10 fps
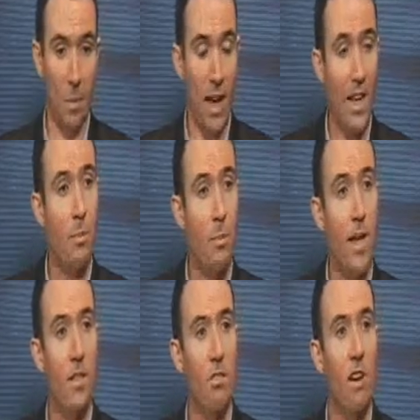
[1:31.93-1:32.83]

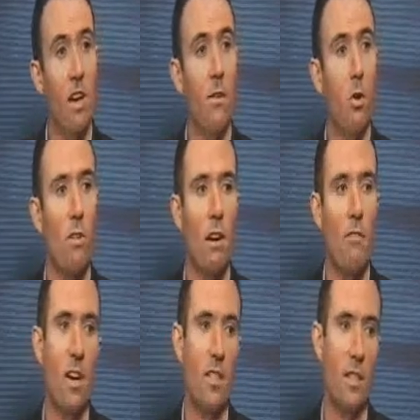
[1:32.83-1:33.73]
aspects is around for a
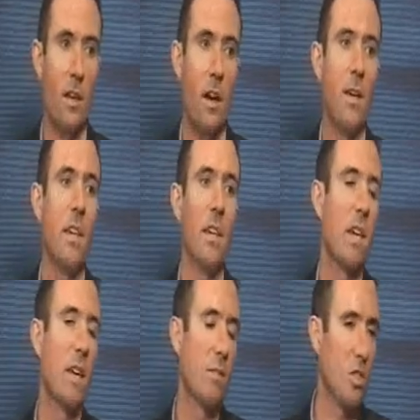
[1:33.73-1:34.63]
reason, i.e. it
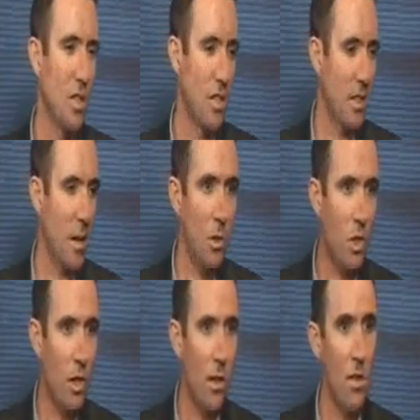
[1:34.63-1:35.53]
gives you some
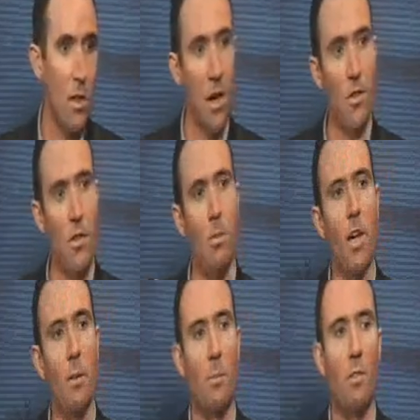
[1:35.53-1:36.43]
chance of the
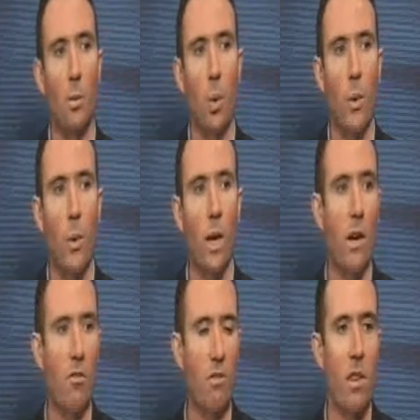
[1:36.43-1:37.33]
market moving one way
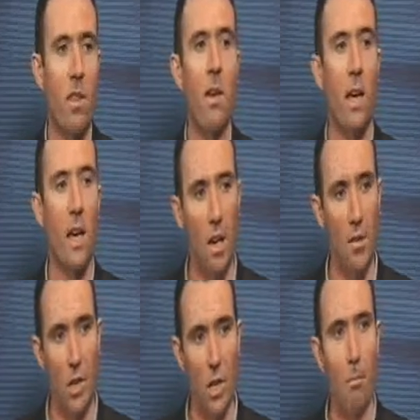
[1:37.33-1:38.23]
over another. If
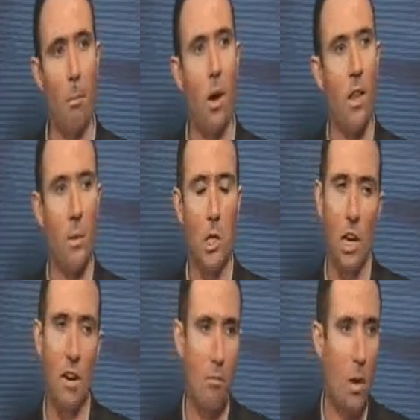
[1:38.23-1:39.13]
you combine them and you
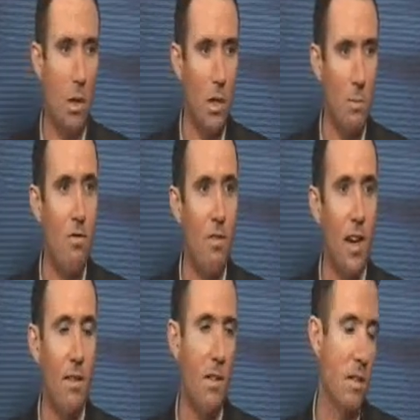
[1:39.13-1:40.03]
have multiple
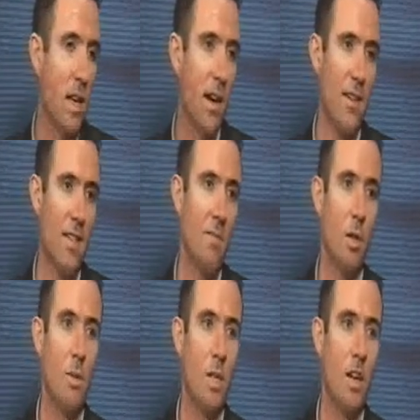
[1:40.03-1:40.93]
factors, I
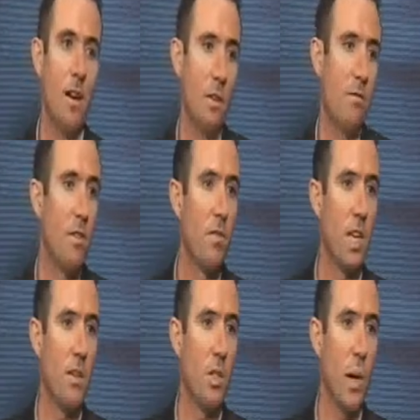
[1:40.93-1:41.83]
sometimes have up to
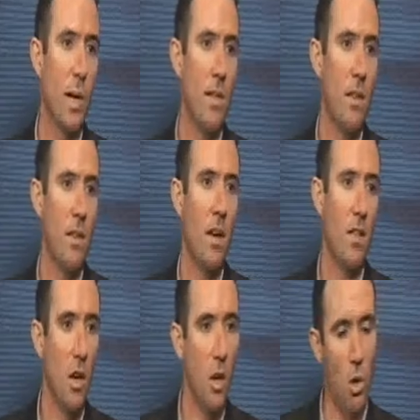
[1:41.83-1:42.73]
15 or 20 things
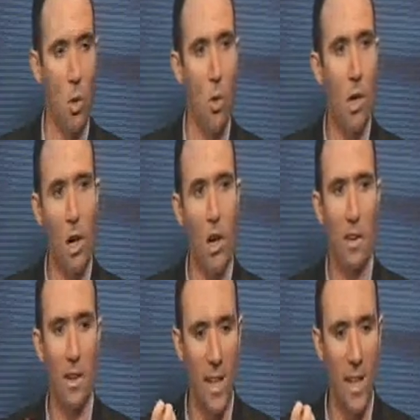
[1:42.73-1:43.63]
all occurring
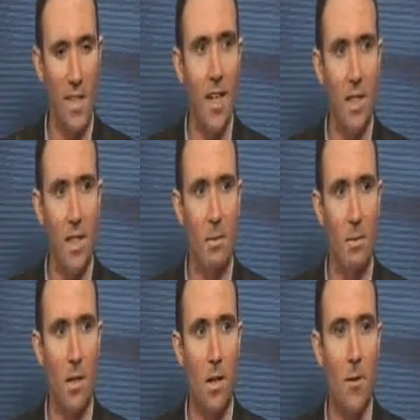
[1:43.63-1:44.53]
at the exact same
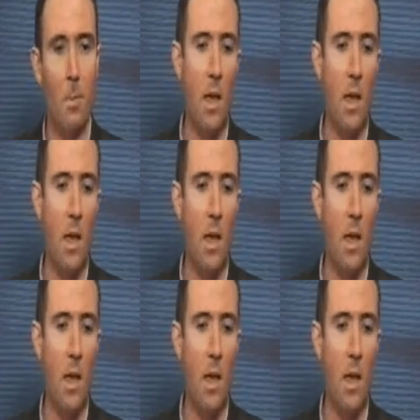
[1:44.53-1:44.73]
time,